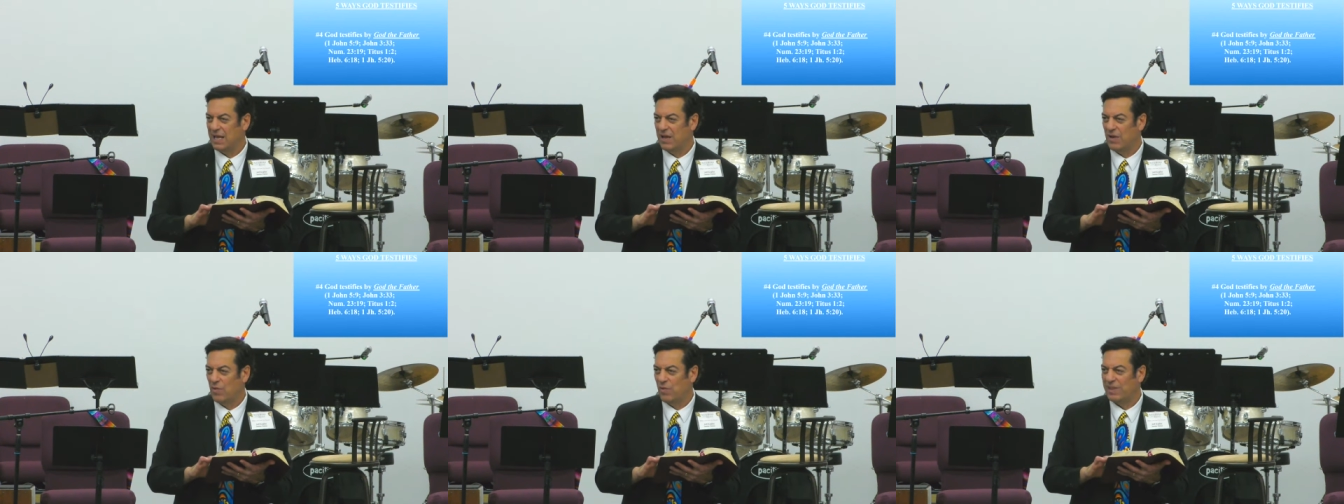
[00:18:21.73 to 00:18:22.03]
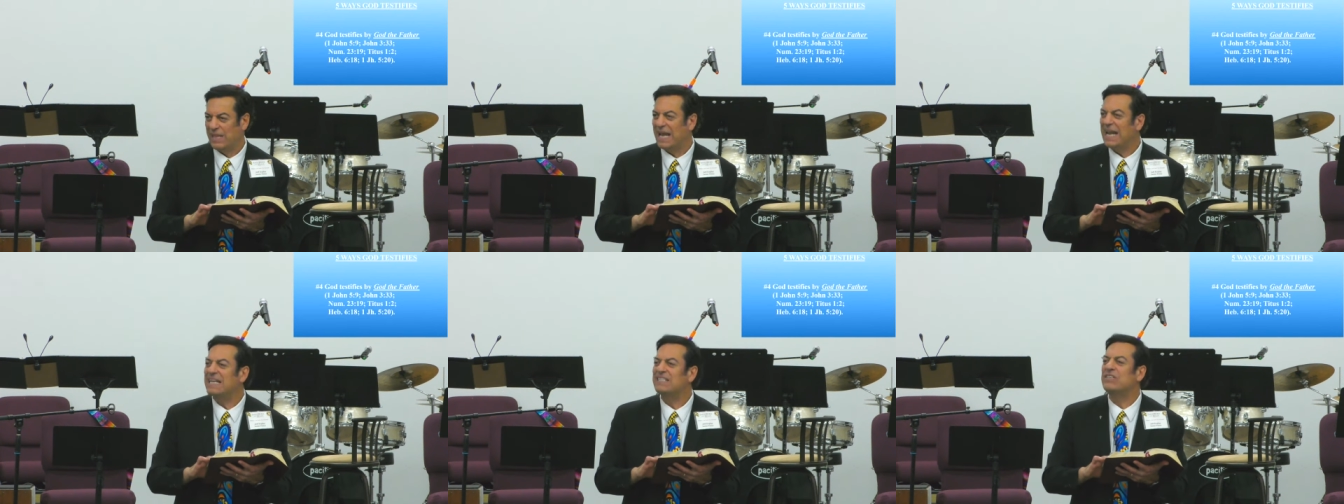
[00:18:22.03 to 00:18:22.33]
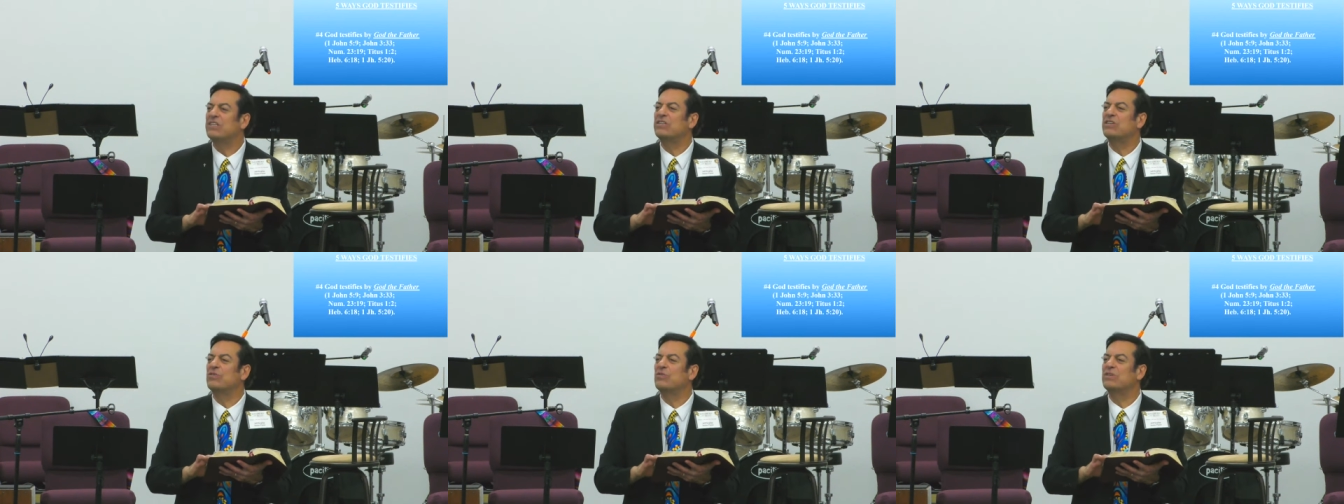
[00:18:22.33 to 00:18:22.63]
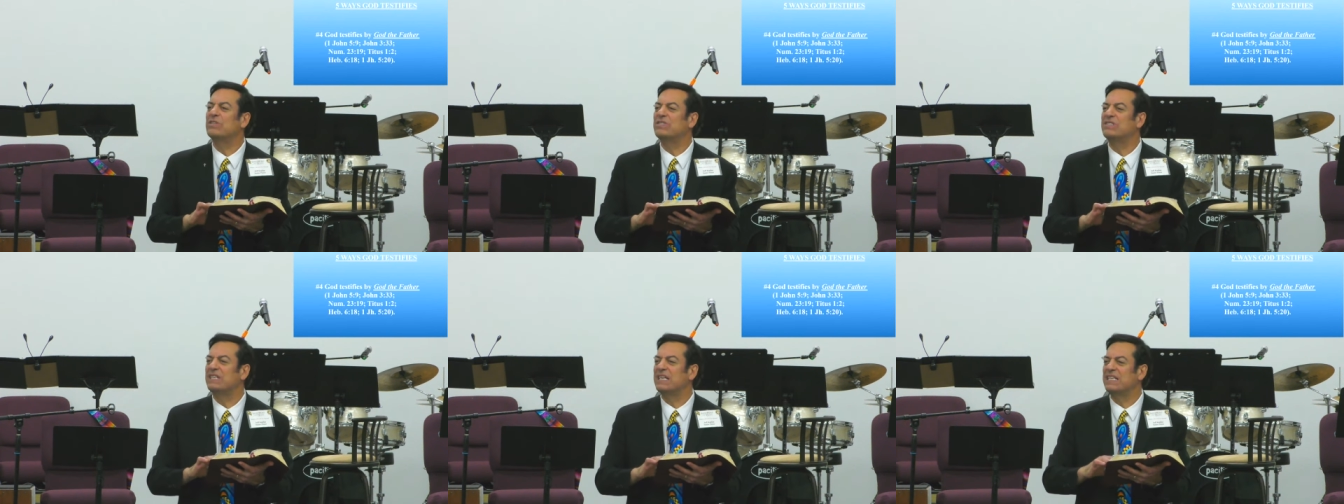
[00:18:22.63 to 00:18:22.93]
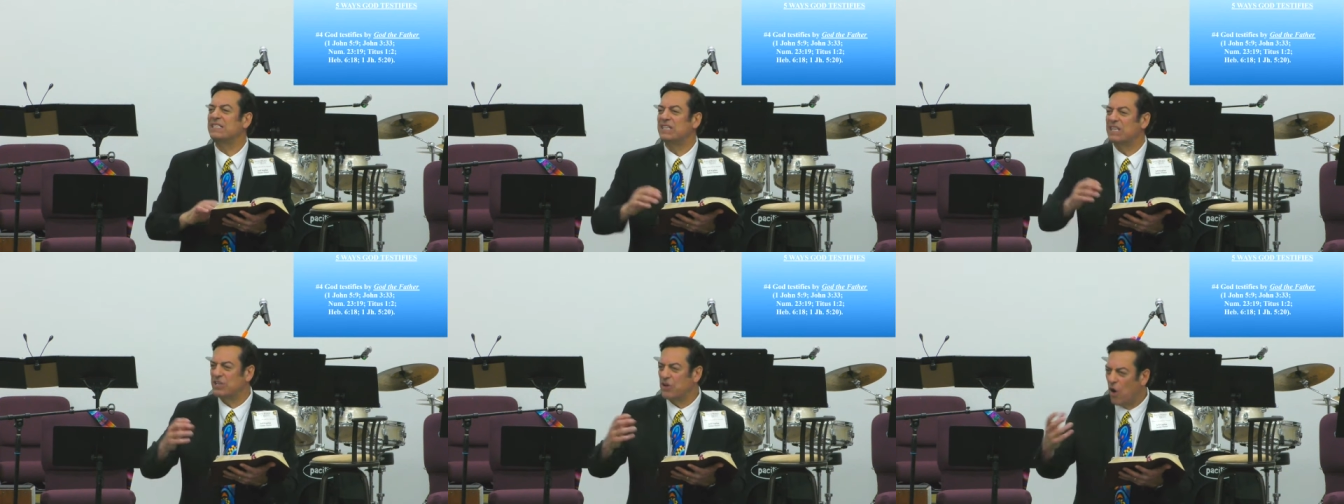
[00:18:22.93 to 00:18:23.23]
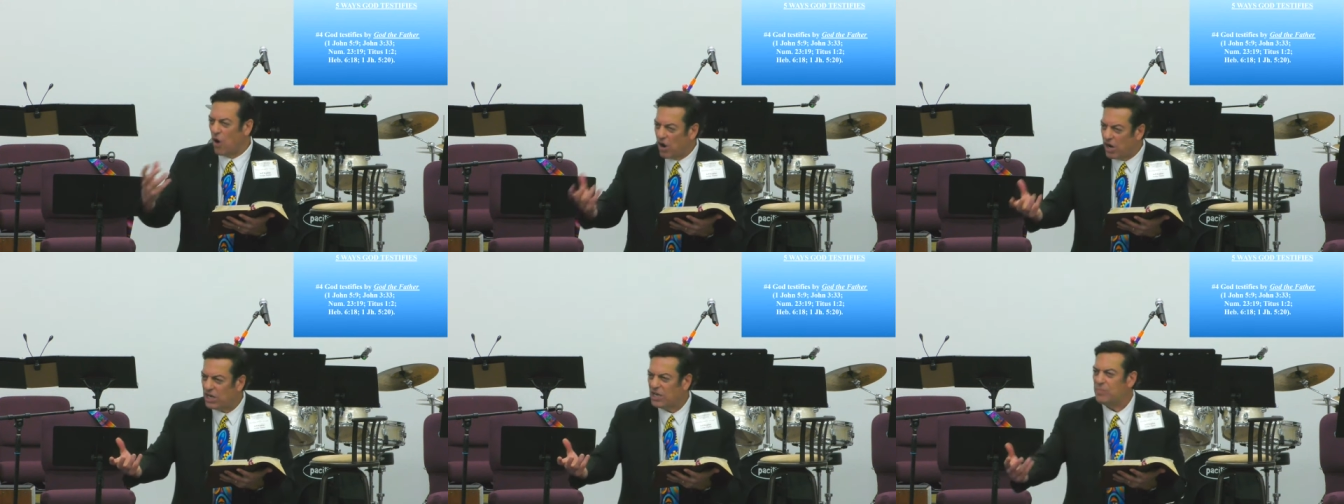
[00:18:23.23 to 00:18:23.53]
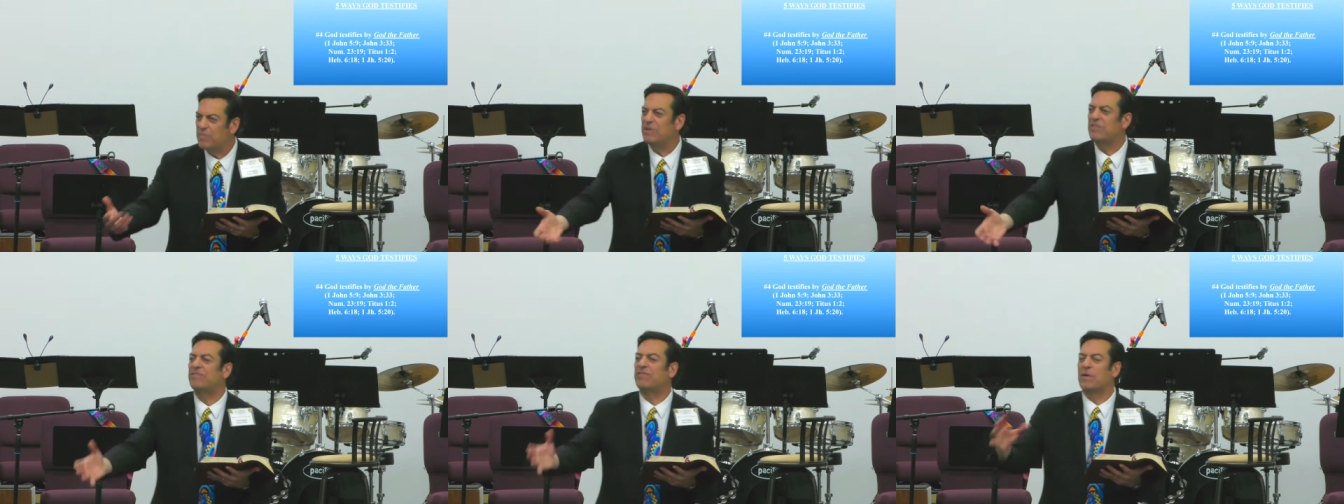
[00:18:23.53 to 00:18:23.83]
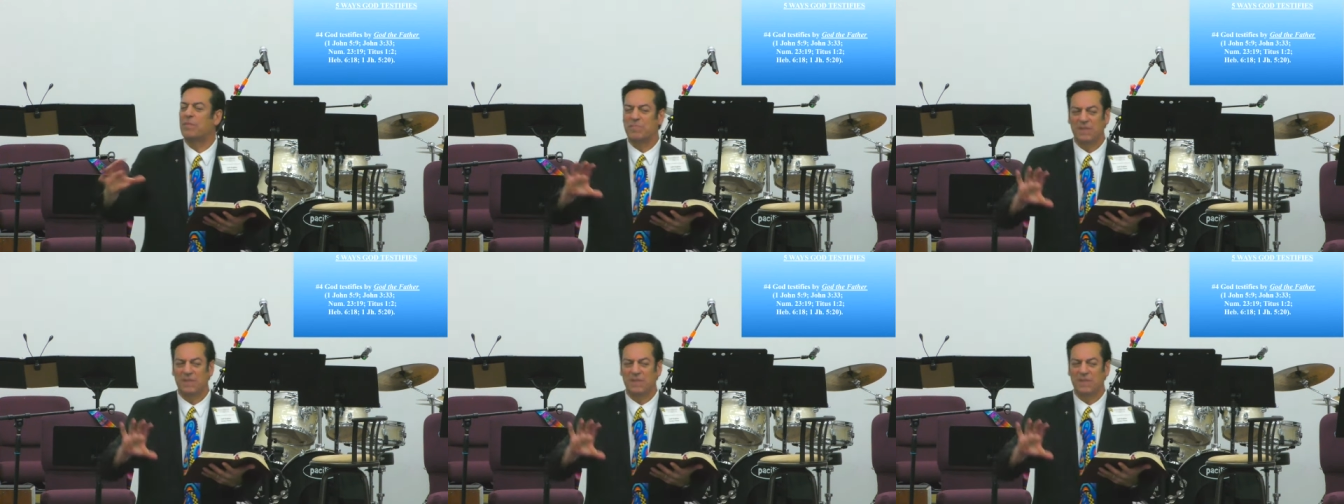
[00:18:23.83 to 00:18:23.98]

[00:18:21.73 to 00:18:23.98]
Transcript: What that has to do is it's an argument from the